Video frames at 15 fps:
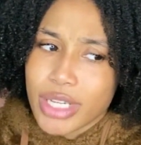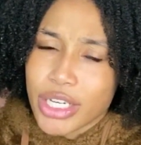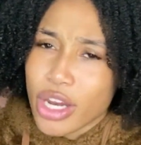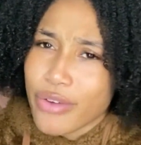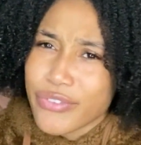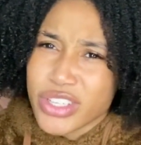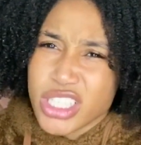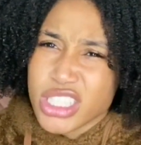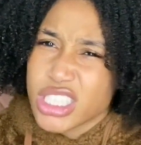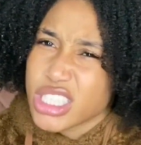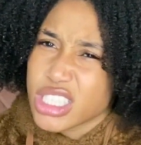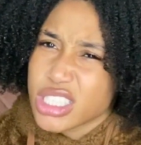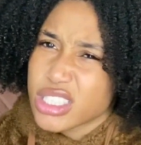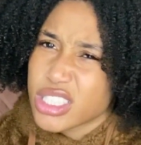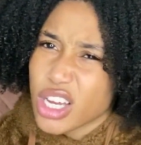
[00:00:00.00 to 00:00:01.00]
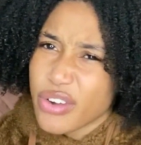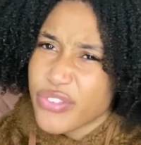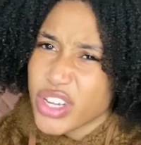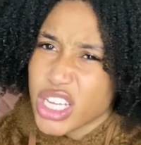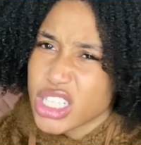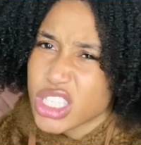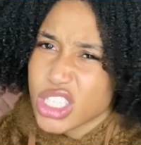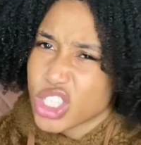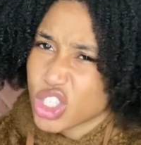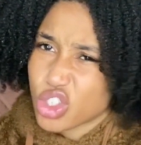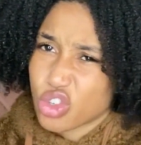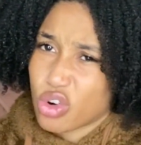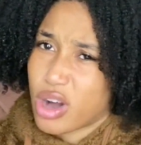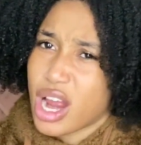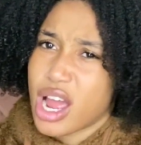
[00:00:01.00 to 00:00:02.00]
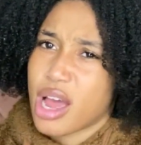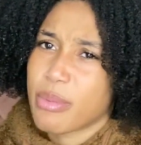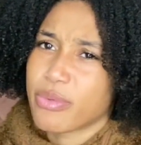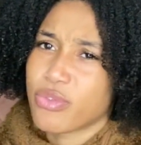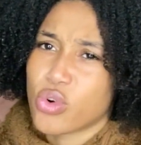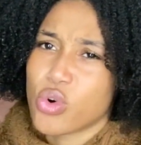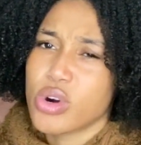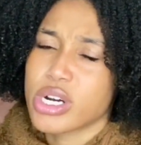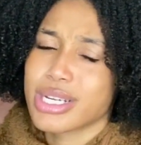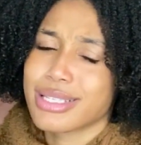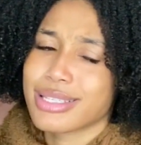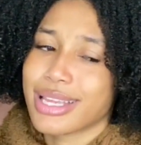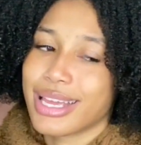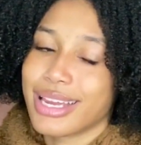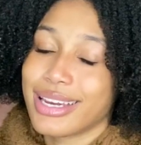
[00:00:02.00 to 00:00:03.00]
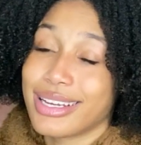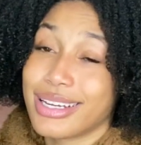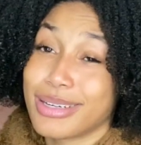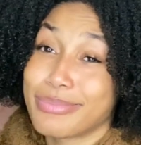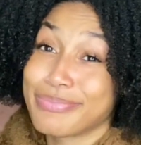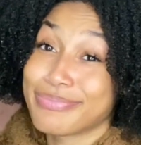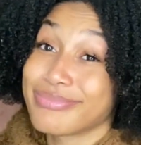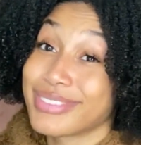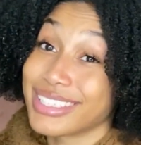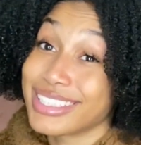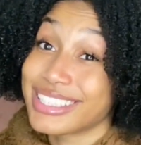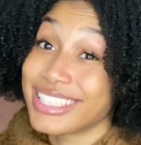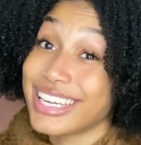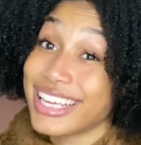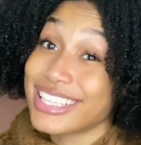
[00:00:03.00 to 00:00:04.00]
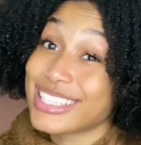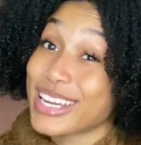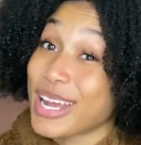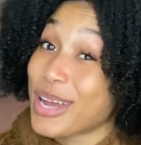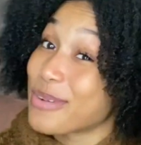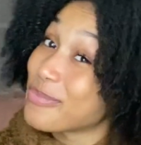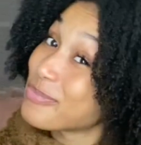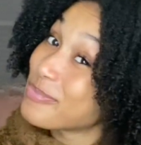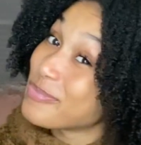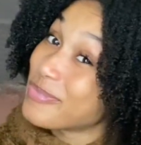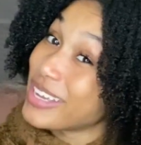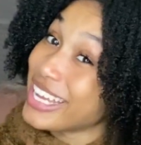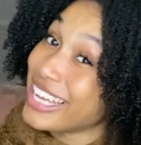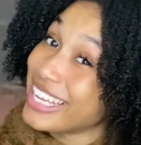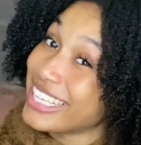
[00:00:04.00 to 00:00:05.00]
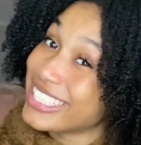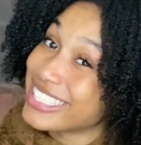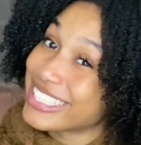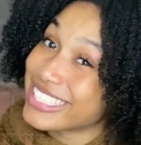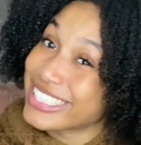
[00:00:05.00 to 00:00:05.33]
forget to subscribe, of course. And until next time, peace.